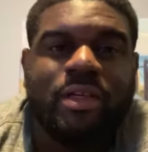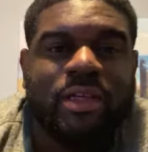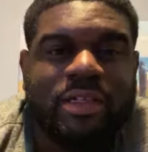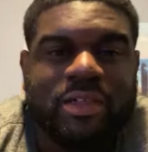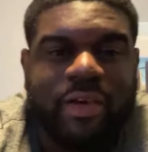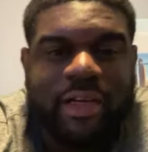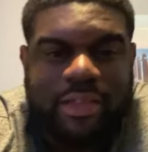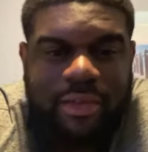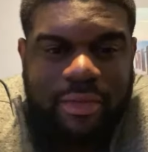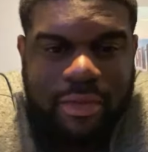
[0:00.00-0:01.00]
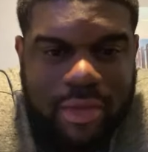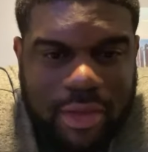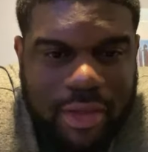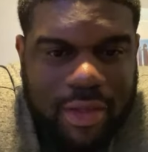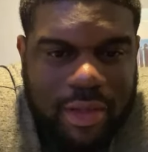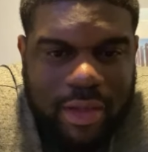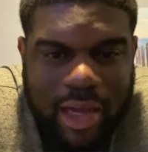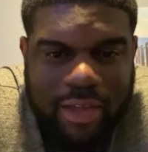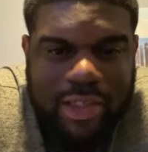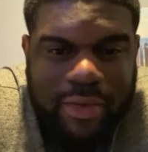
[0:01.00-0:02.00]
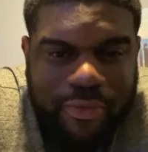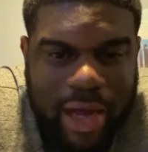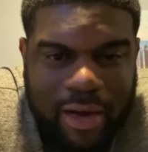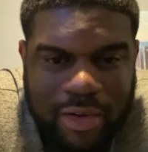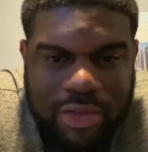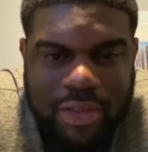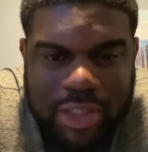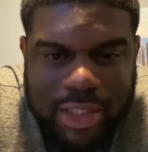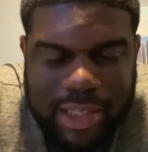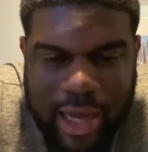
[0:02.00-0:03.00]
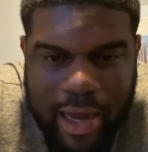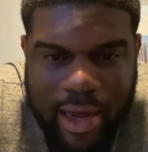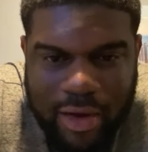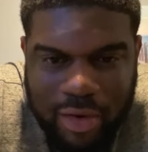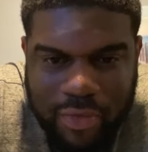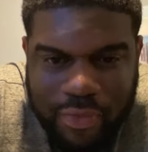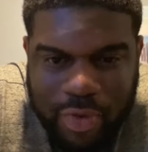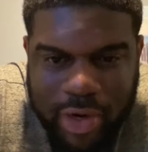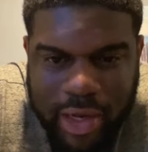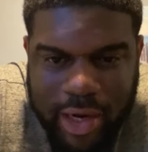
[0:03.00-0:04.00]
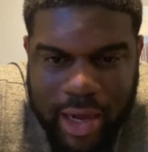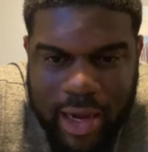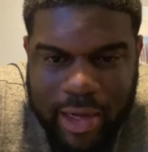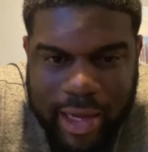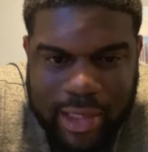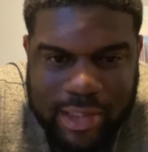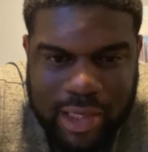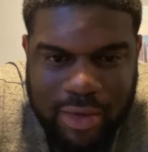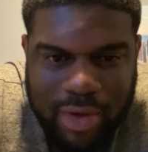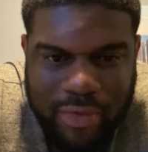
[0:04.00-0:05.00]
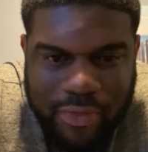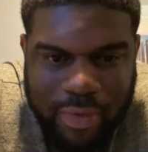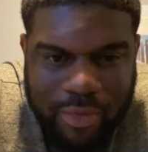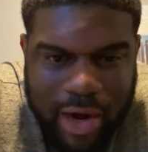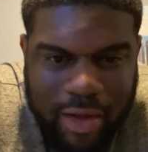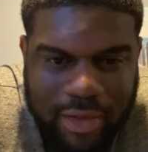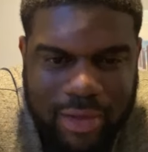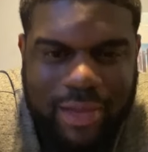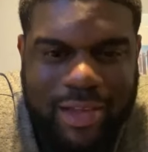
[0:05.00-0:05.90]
it's crazy. I'll take 500 on GTI or 49. Got to stay away from round.